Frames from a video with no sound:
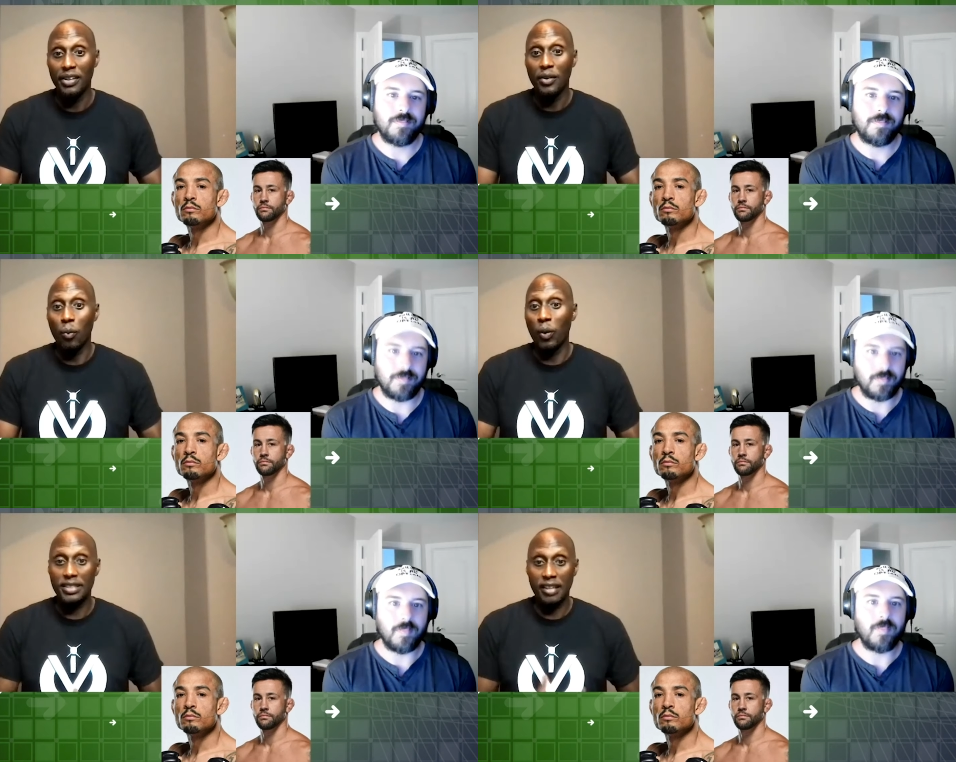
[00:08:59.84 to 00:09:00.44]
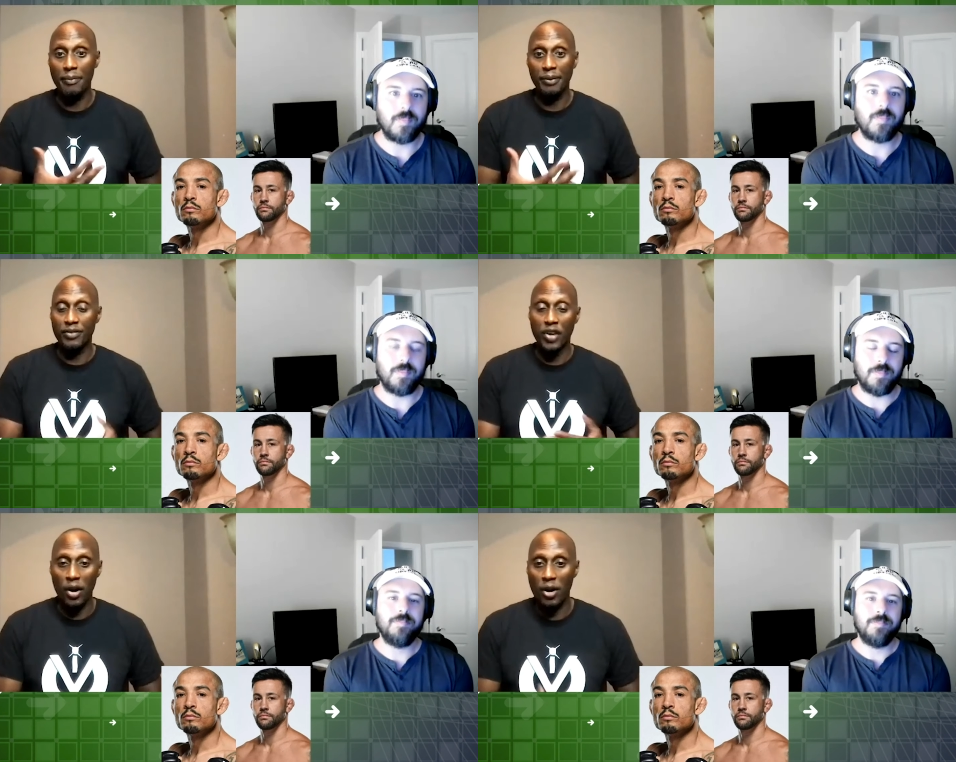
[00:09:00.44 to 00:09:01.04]
Speaker 1: what type of
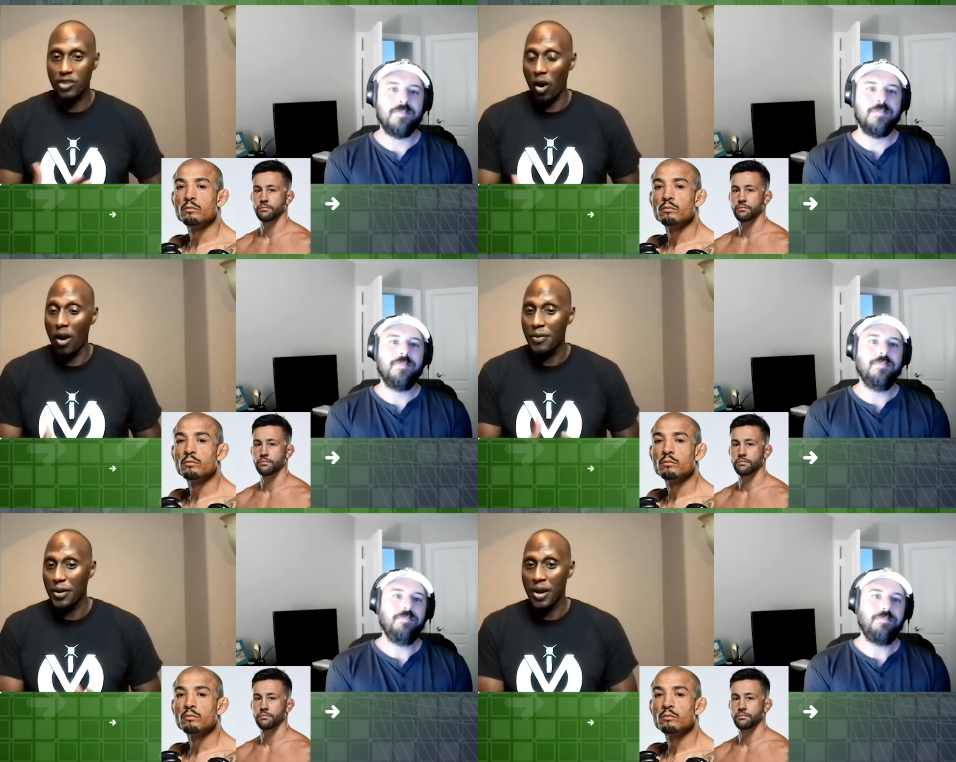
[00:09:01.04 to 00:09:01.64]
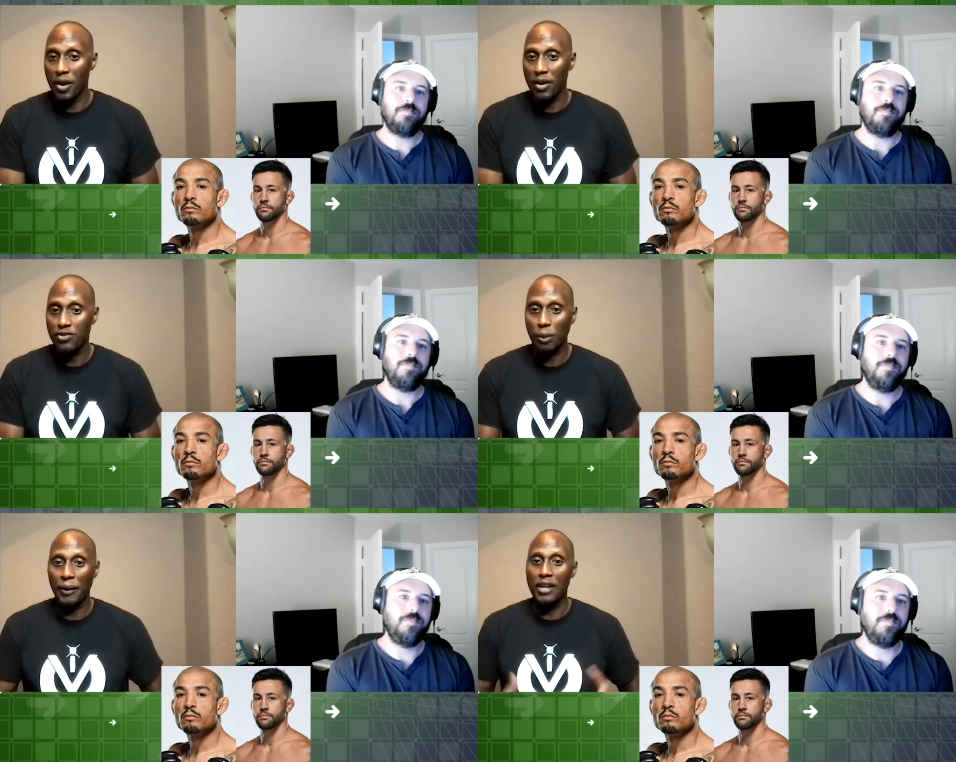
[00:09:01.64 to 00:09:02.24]
nerves are there nerves
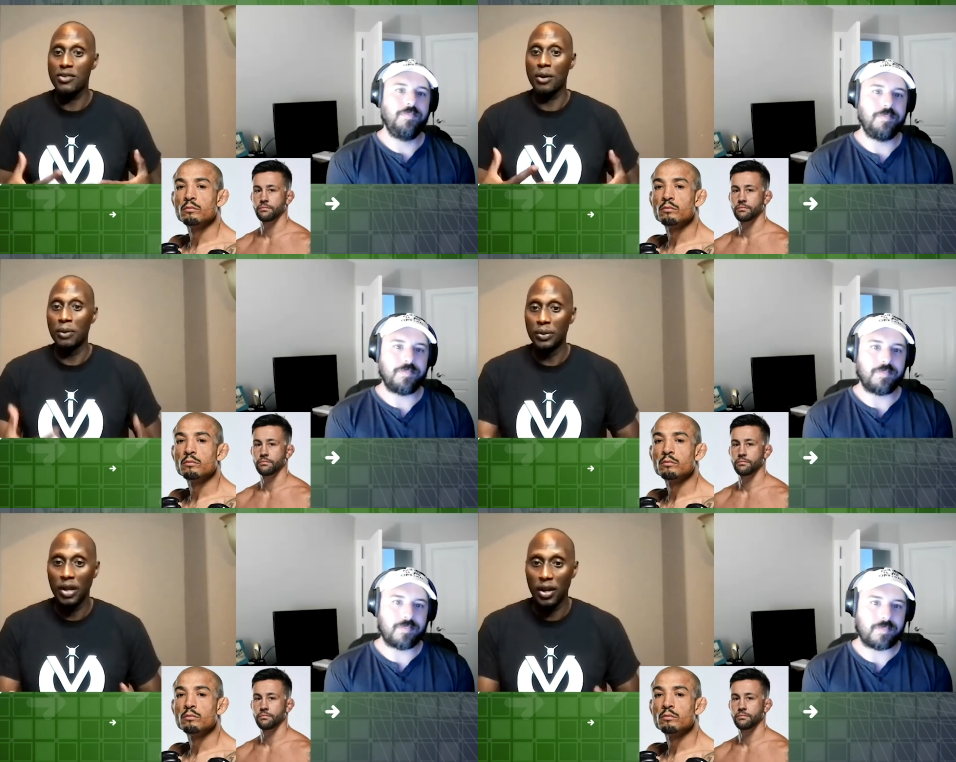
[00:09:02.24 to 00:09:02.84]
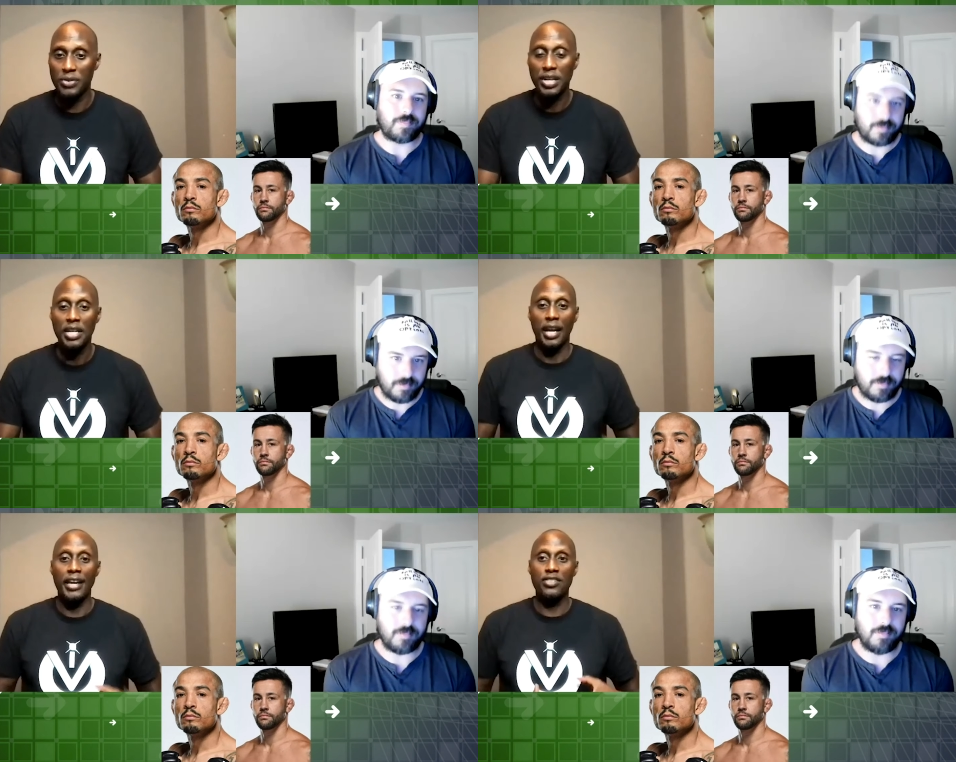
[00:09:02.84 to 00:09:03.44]
for pedro munhoz
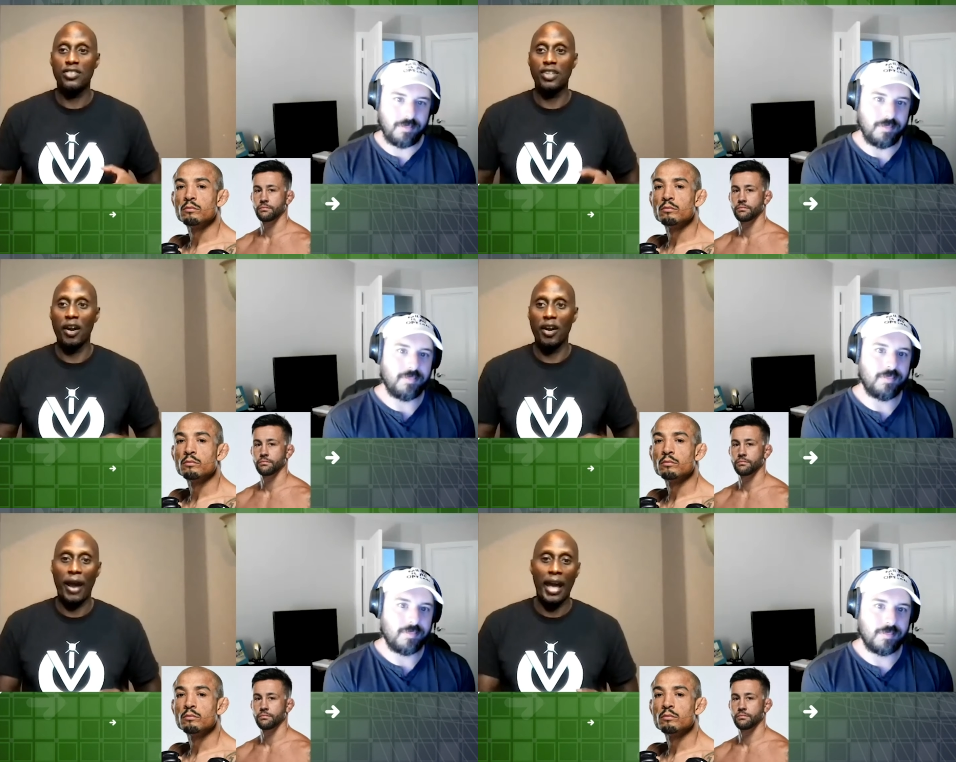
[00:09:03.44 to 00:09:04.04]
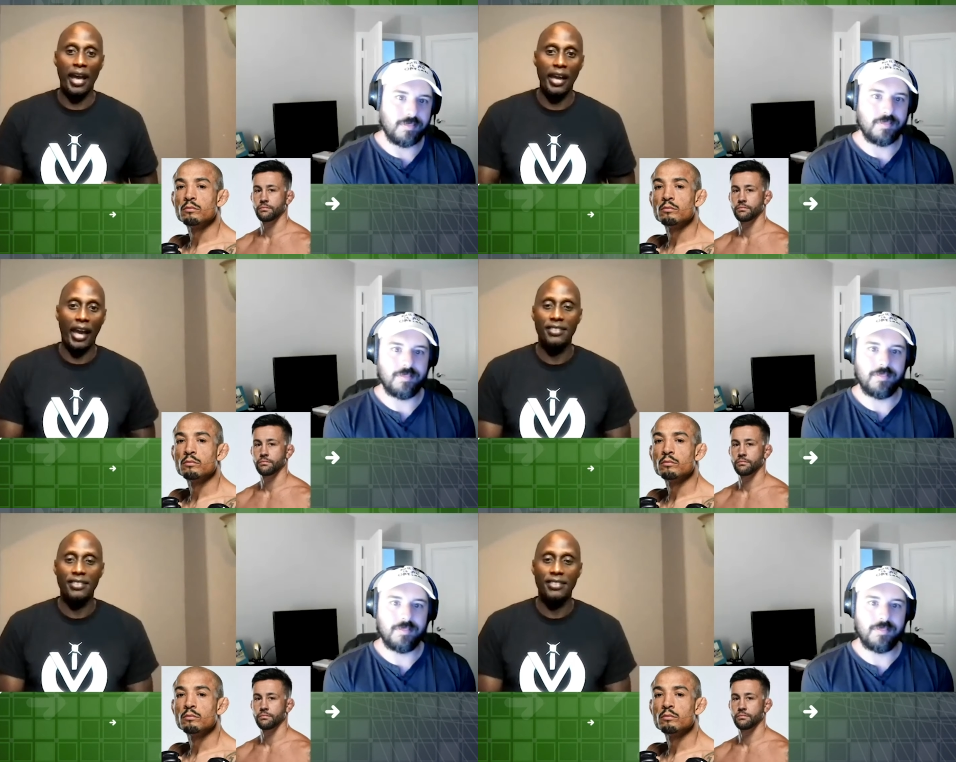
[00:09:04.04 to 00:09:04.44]
is there a, a